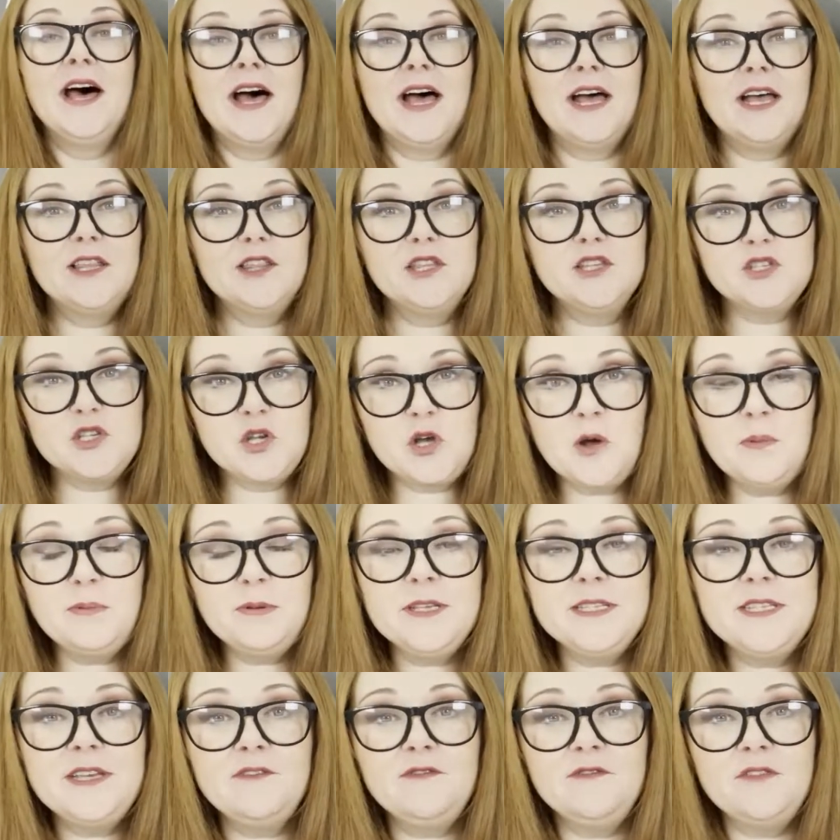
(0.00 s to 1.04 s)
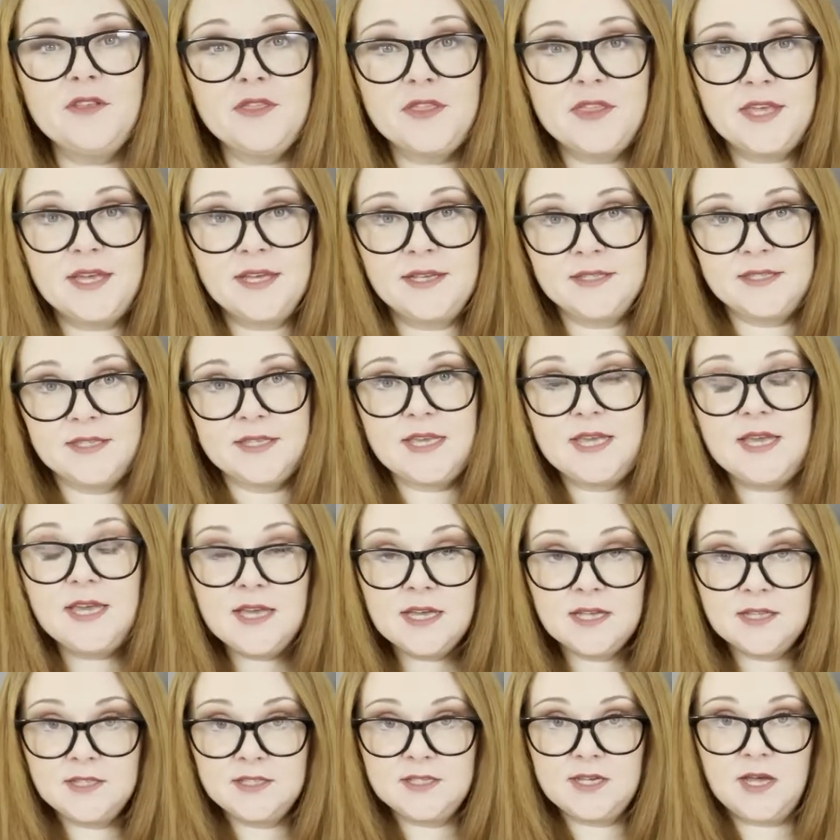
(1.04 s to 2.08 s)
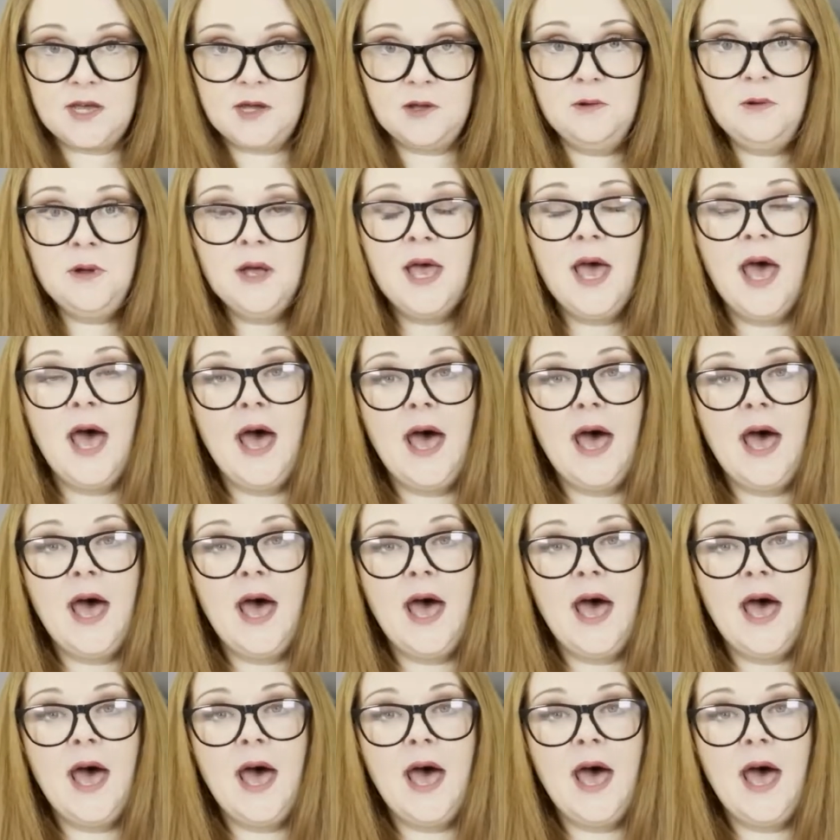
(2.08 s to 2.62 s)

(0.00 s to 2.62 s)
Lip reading: There's a couple of different things that you can do.